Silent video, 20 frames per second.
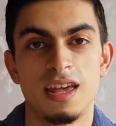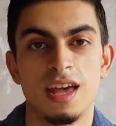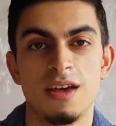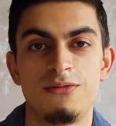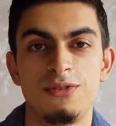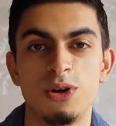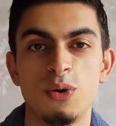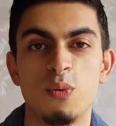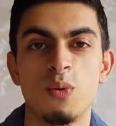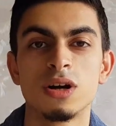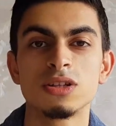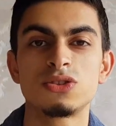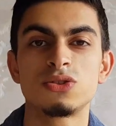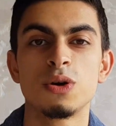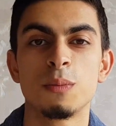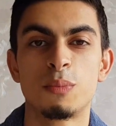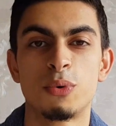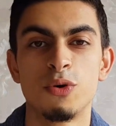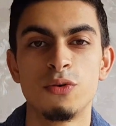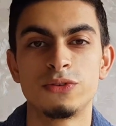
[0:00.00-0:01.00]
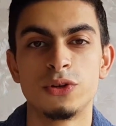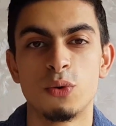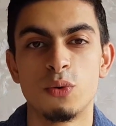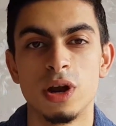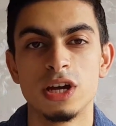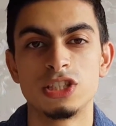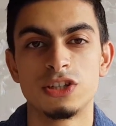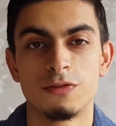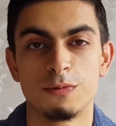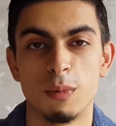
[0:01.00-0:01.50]
If you want to improve the
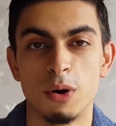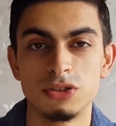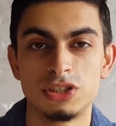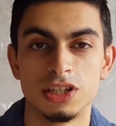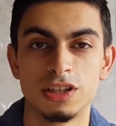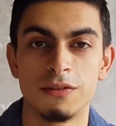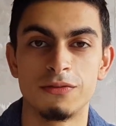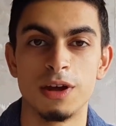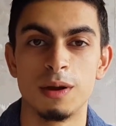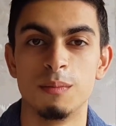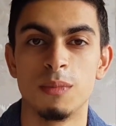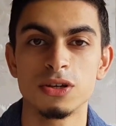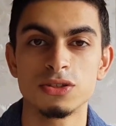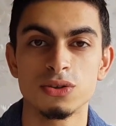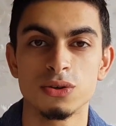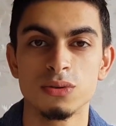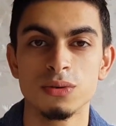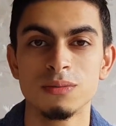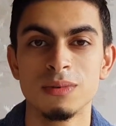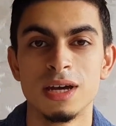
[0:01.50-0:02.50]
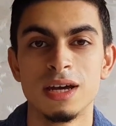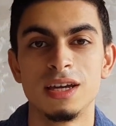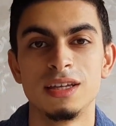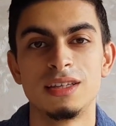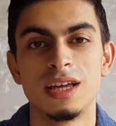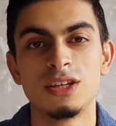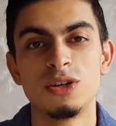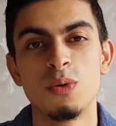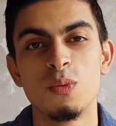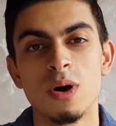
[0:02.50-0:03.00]
range of motion of a muscle,
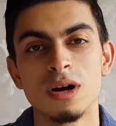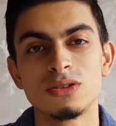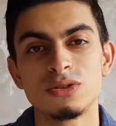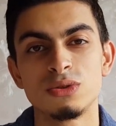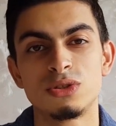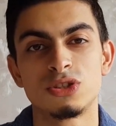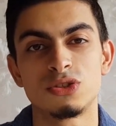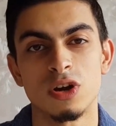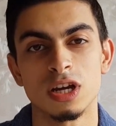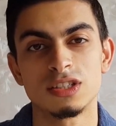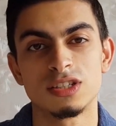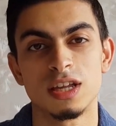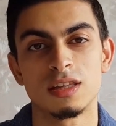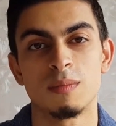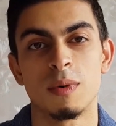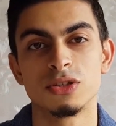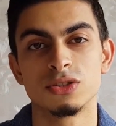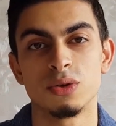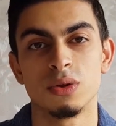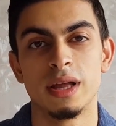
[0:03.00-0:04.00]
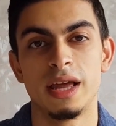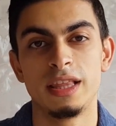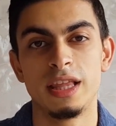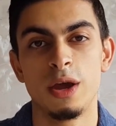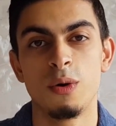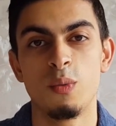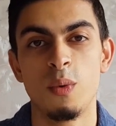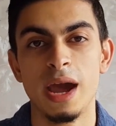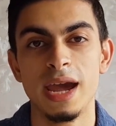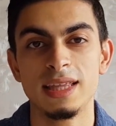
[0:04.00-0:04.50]
then you want to stretch that muscle in a
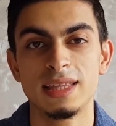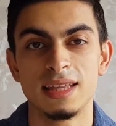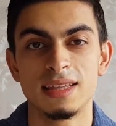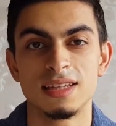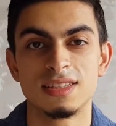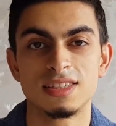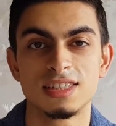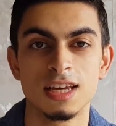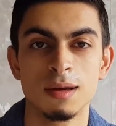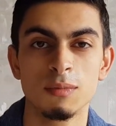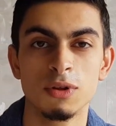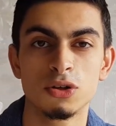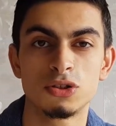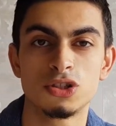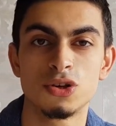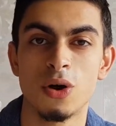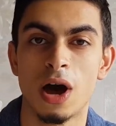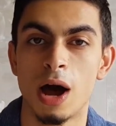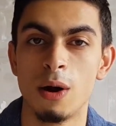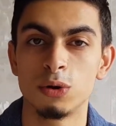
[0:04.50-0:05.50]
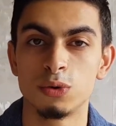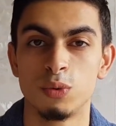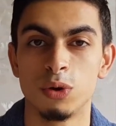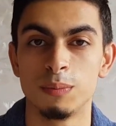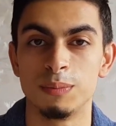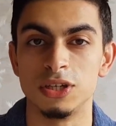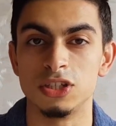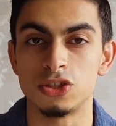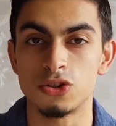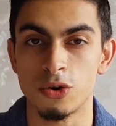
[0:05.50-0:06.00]
way that is similar to how it will
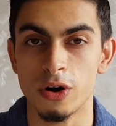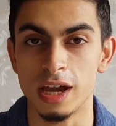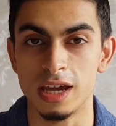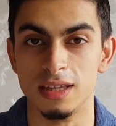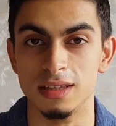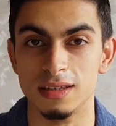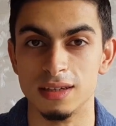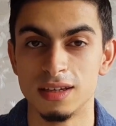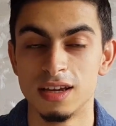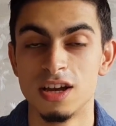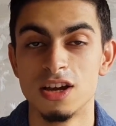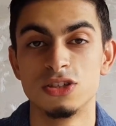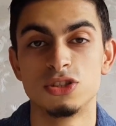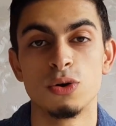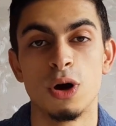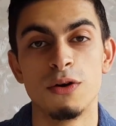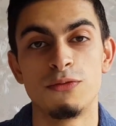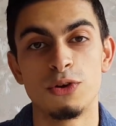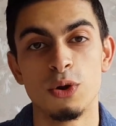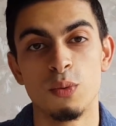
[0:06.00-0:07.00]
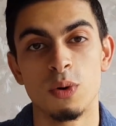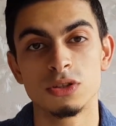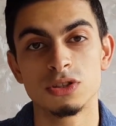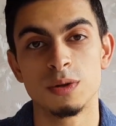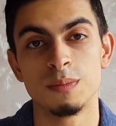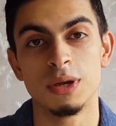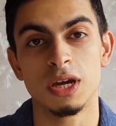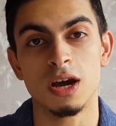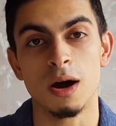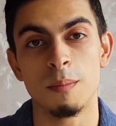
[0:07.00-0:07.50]
be trained. So if you want to
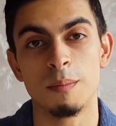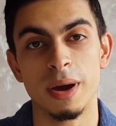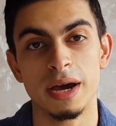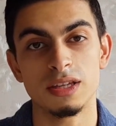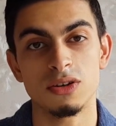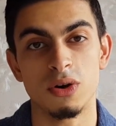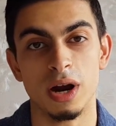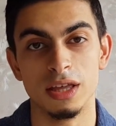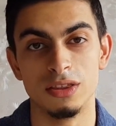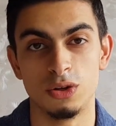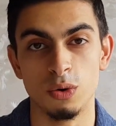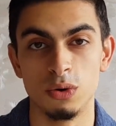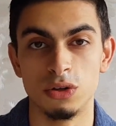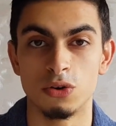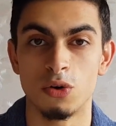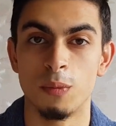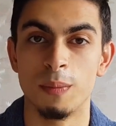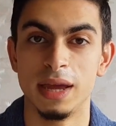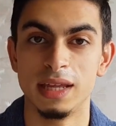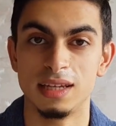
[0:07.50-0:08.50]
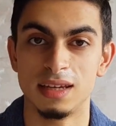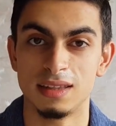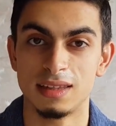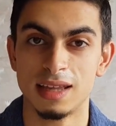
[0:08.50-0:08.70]
become better at doing Romanian